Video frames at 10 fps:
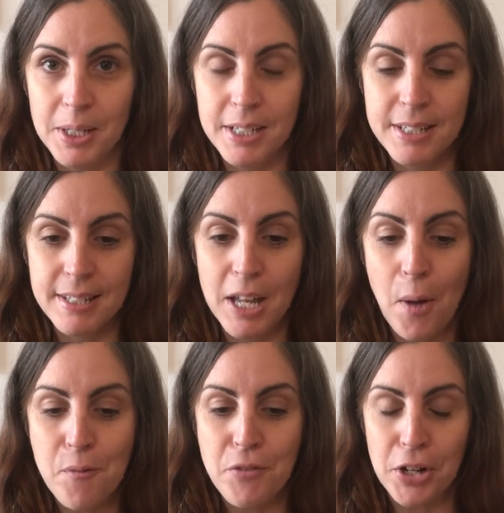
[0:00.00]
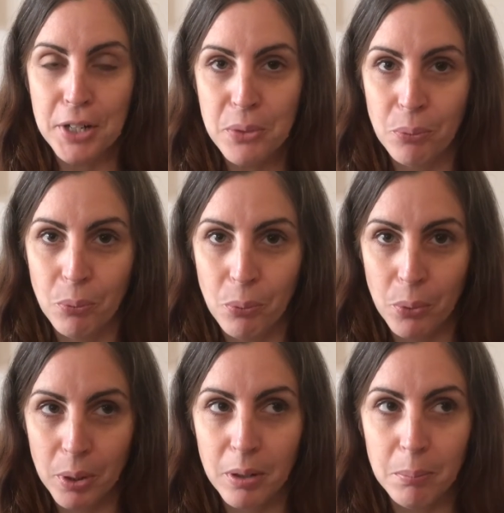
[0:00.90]
is like very
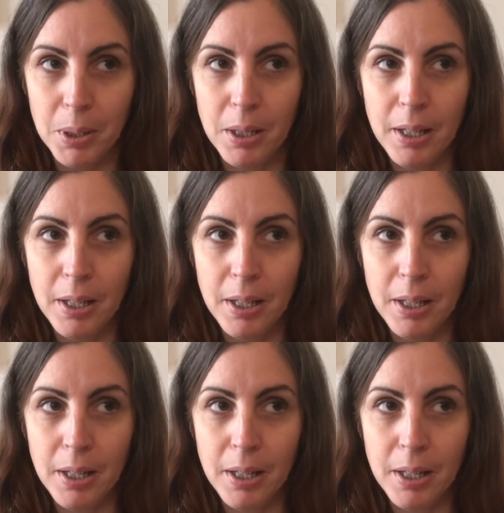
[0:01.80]
warm